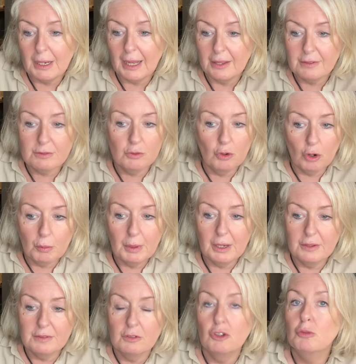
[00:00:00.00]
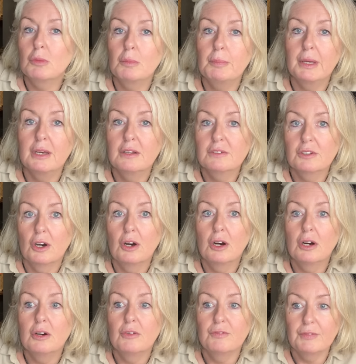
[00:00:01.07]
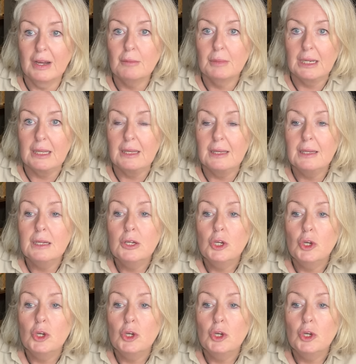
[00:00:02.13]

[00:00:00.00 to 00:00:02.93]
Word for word: as normal as human beings are, family